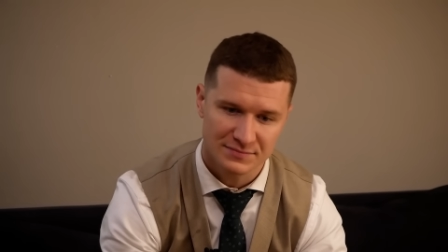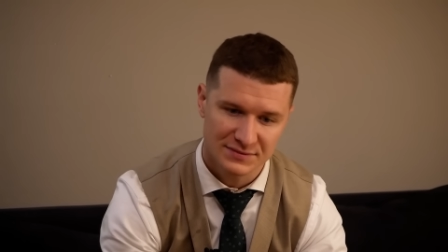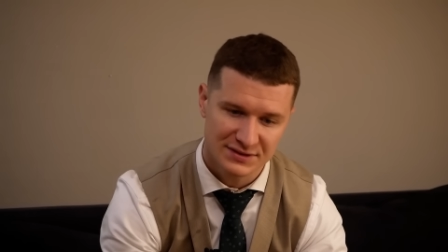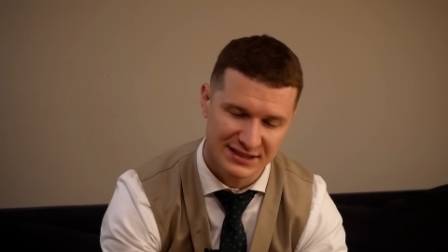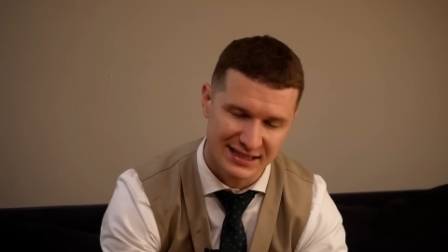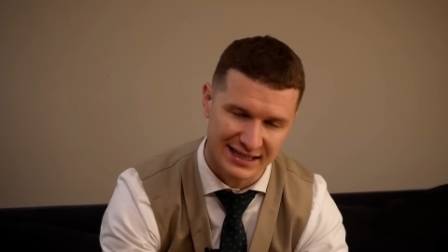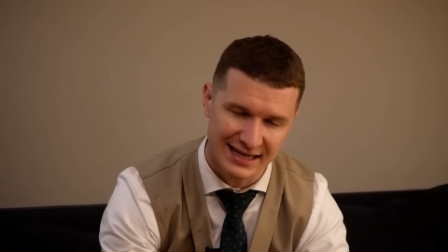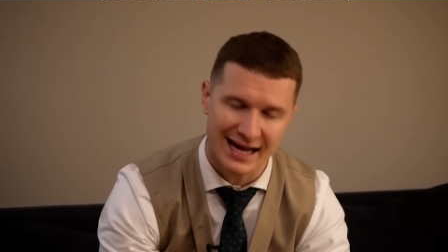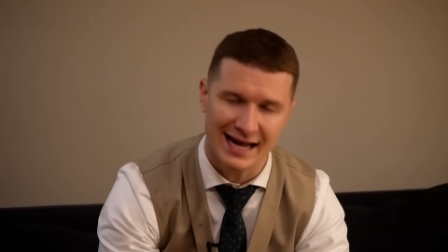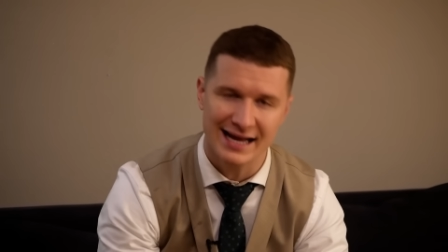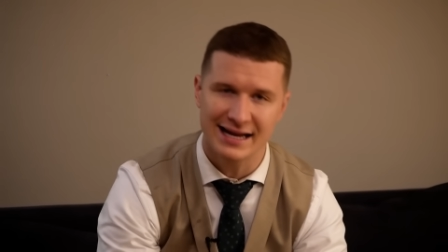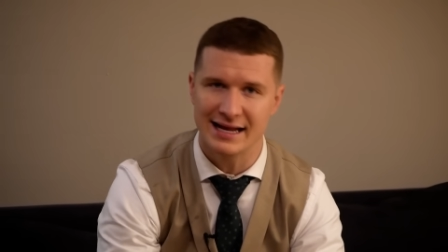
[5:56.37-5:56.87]

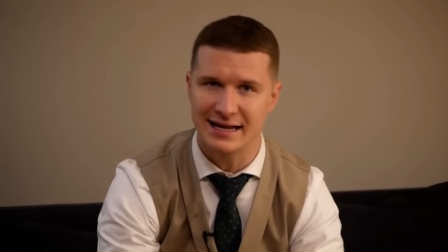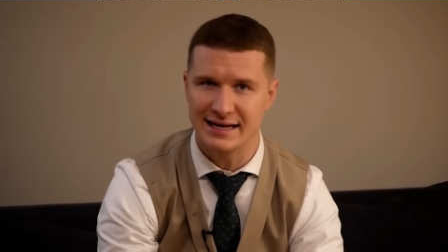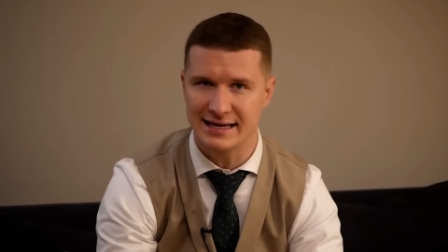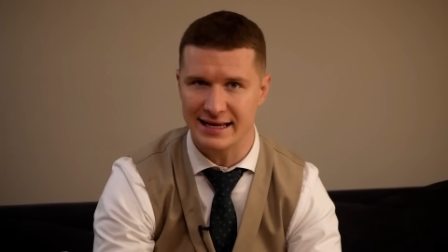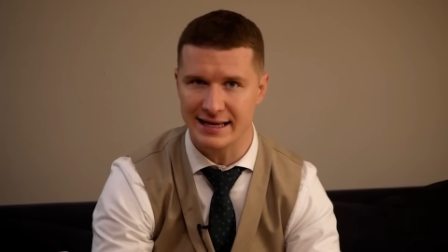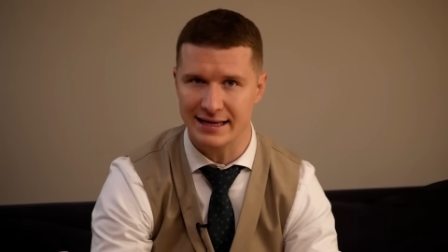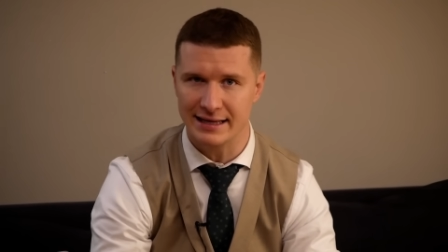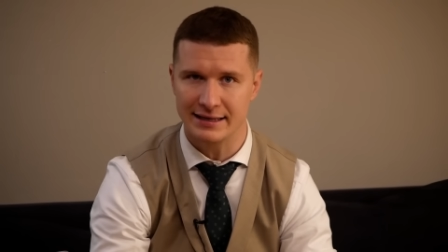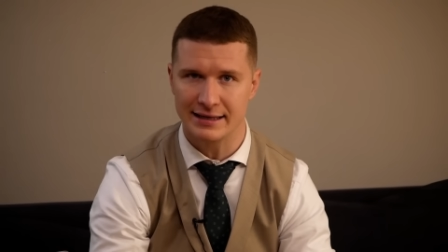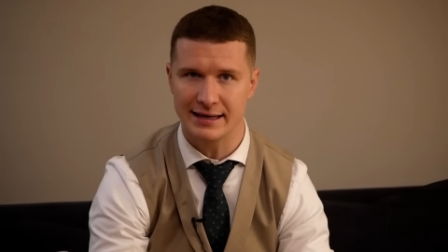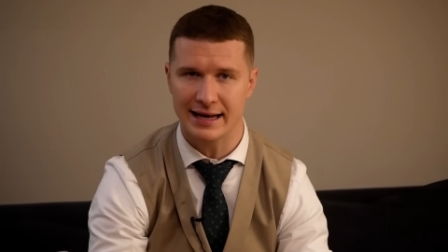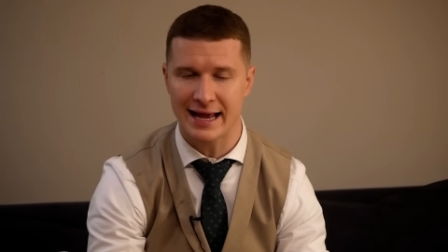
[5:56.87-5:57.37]
Tonight it
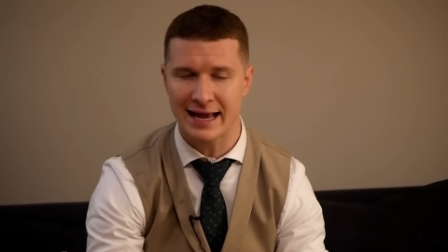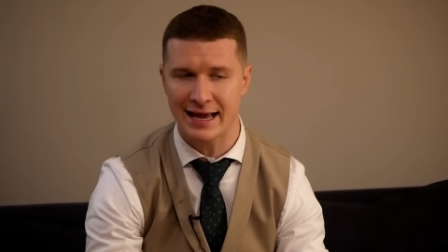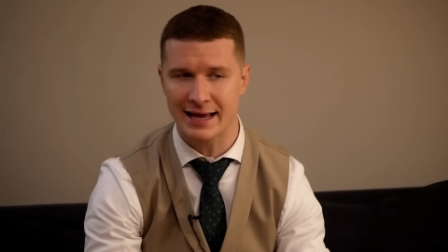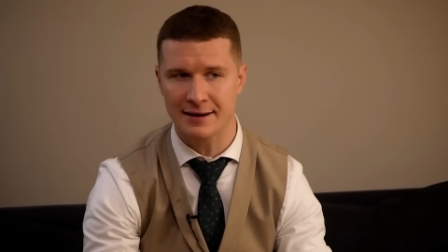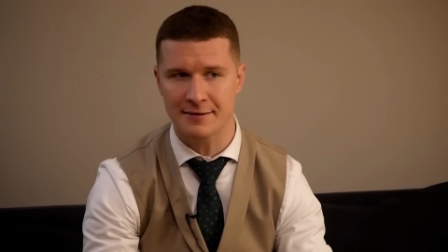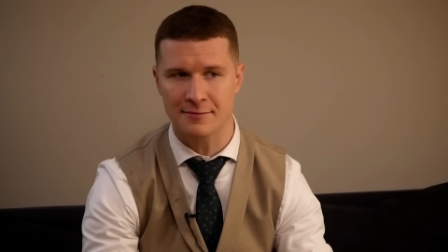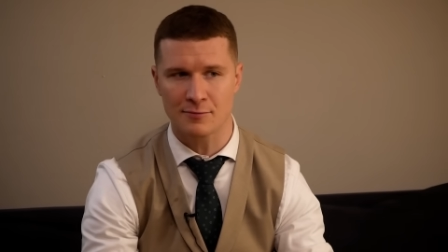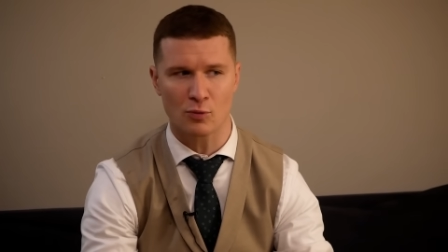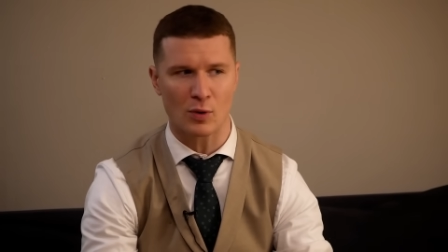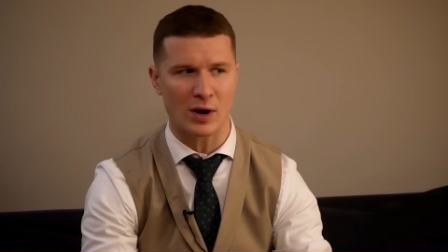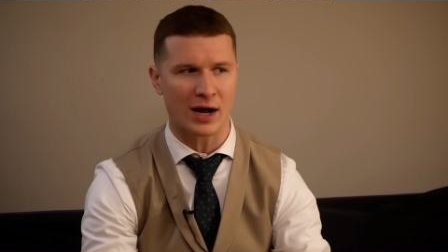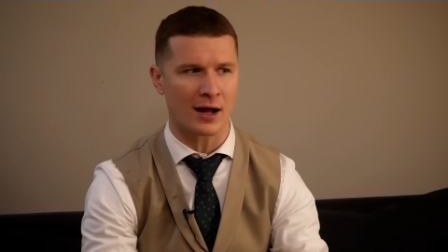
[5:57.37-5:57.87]
did.
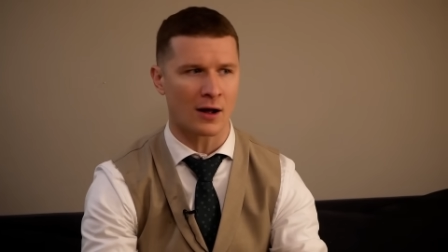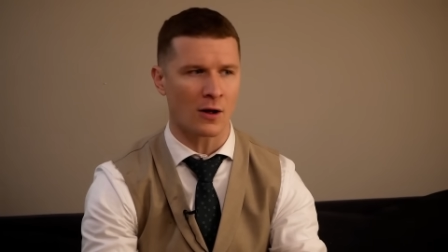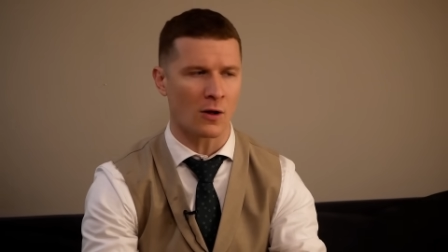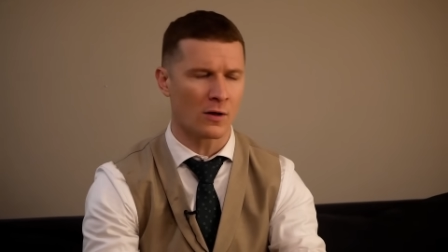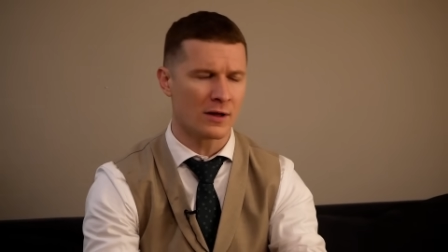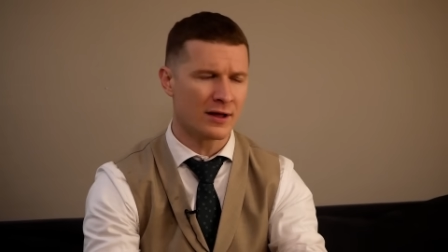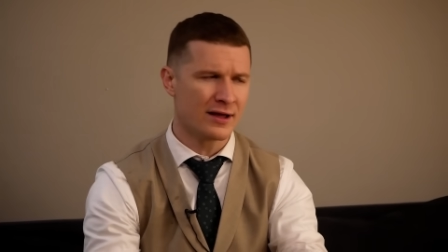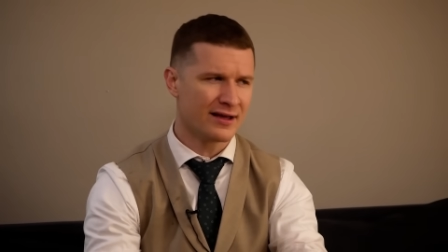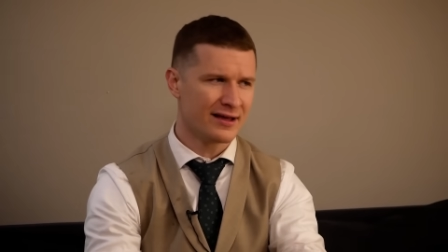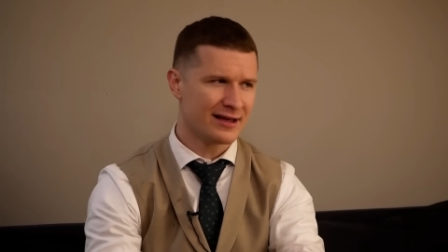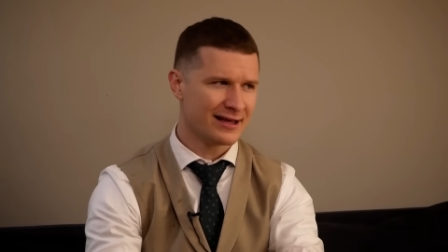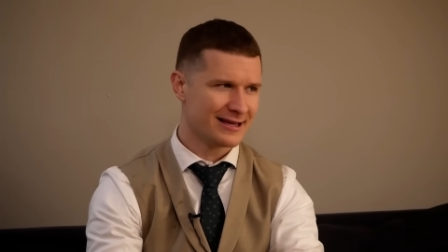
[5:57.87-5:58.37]
And
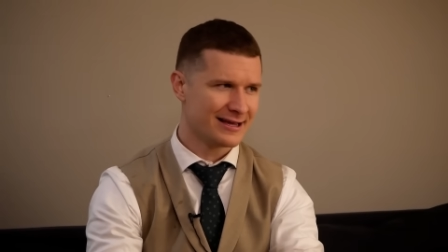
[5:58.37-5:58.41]
while